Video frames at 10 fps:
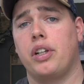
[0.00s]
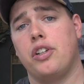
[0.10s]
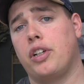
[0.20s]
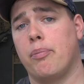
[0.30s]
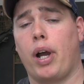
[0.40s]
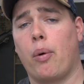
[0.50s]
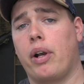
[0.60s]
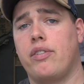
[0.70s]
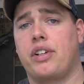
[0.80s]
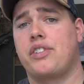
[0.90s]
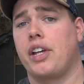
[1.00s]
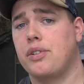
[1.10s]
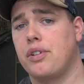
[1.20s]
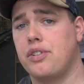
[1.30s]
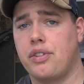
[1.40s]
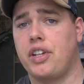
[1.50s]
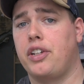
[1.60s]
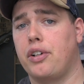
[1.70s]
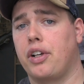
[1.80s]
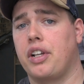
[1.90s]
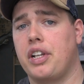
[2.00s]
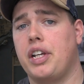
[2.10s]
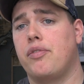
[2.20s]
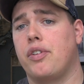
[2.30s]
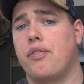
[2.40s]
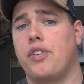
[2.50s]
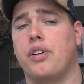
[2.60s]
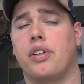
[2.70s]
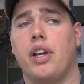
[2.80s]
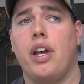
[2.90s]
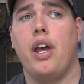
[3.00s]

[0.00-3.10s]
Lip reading: and you can buy whatever accessories you think you're going to need for the field.